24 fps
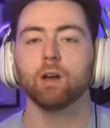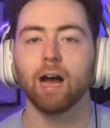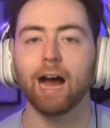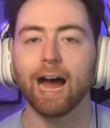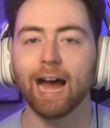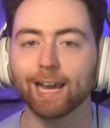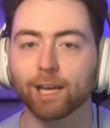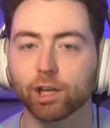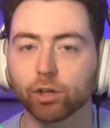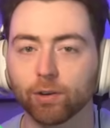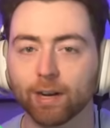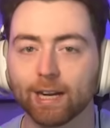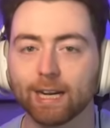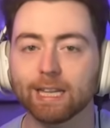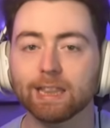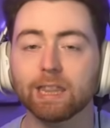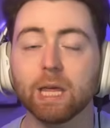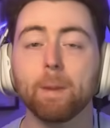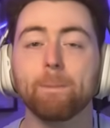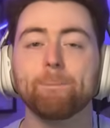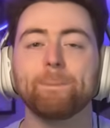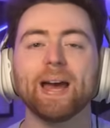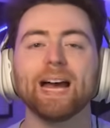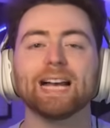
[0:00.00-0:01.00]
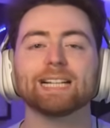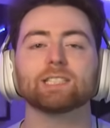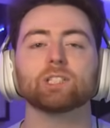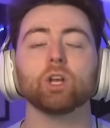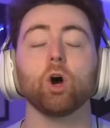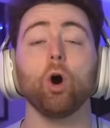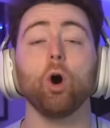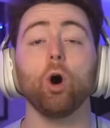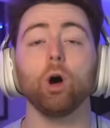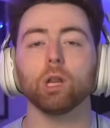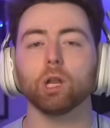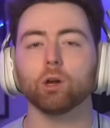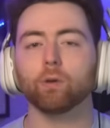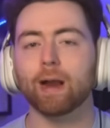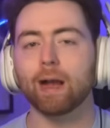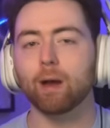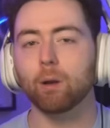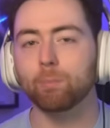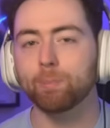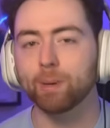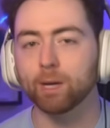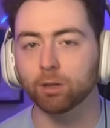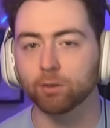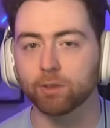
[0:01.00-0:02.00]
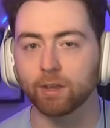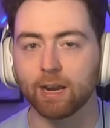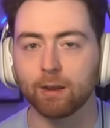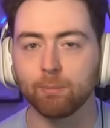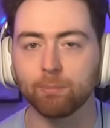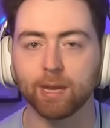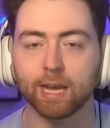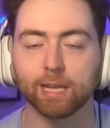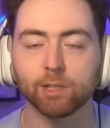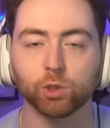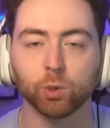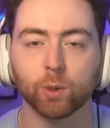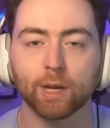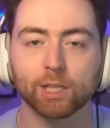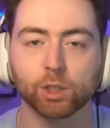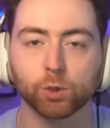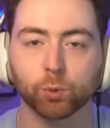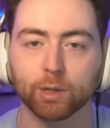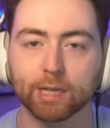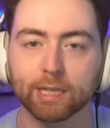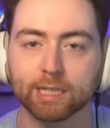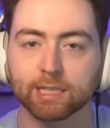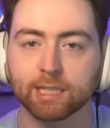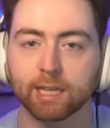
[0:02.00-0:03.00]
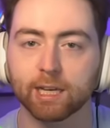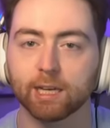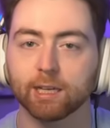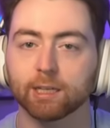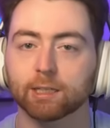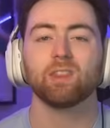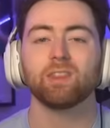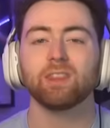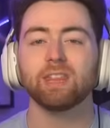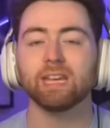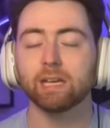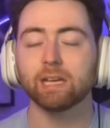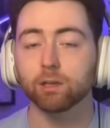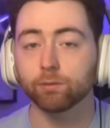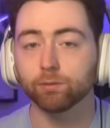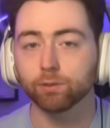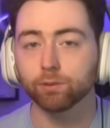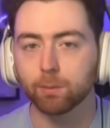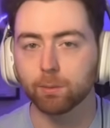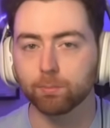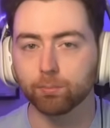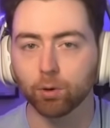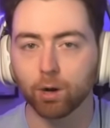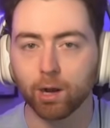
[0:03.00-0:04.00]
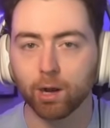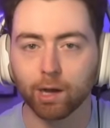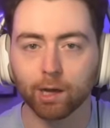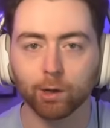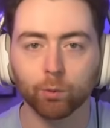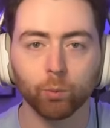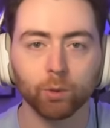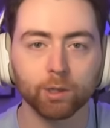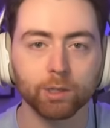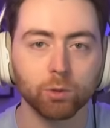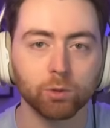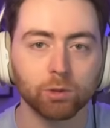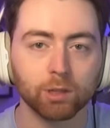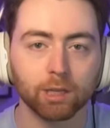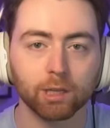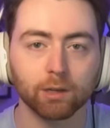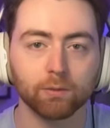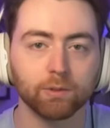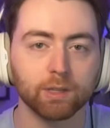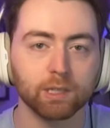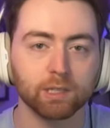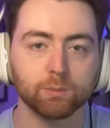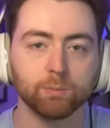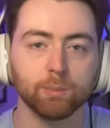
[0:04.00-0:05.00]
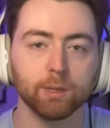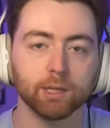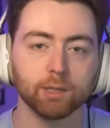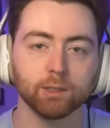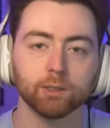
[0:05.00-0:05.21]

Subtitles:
I created the best all-around build in NBA 2K26. Think of LeBron when you think of this build.